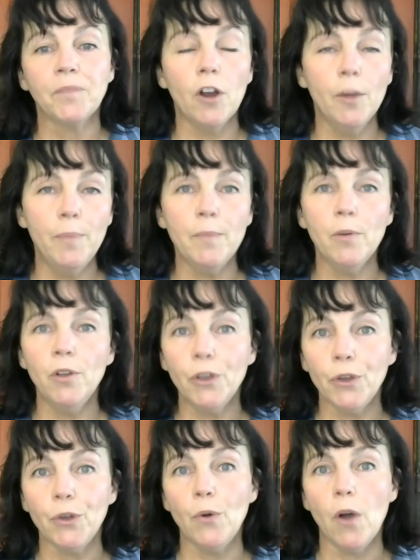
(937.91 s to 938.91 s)
are people
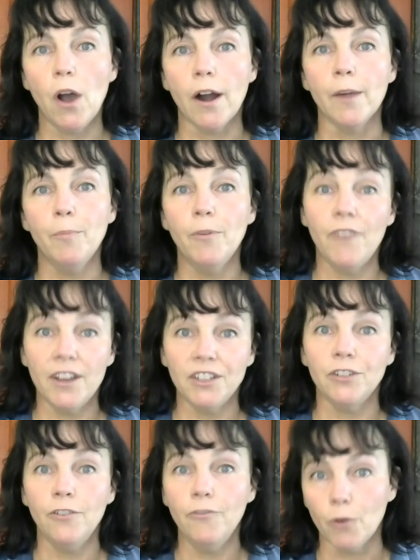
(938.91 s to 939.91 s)
who are
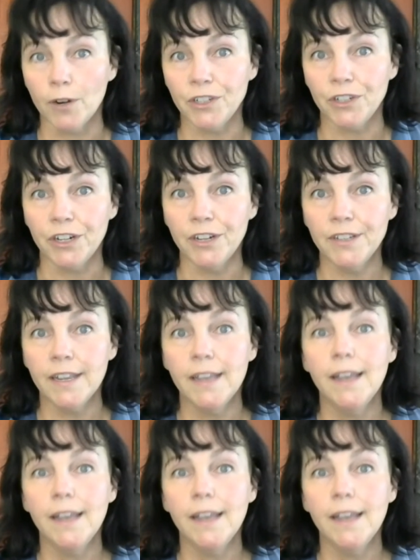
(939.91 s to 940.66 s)
professional foresters,